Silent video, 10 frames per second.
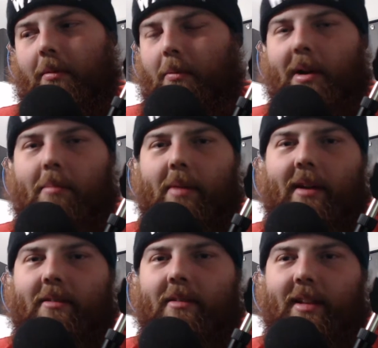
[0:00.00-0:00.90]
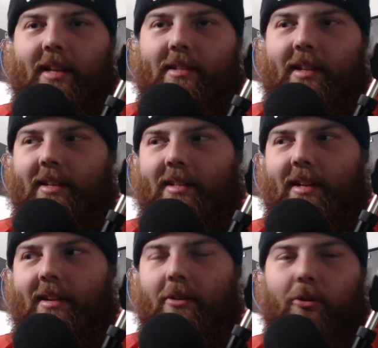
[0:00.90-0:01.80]
what about these things
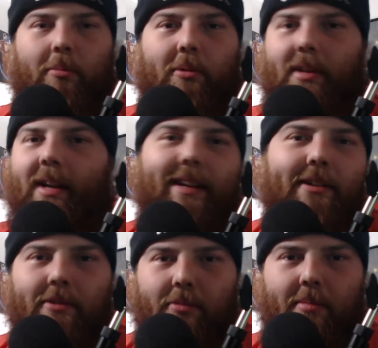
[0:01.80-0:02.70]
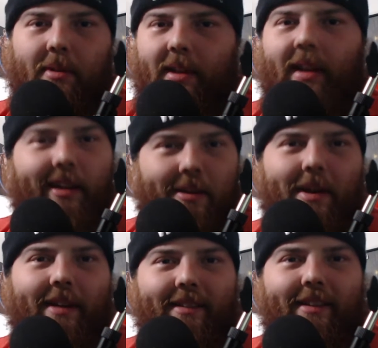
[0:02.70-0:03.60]
that normal teenagers would be thinking
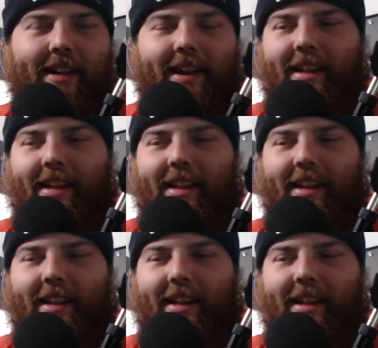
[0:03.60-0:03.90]
about? And I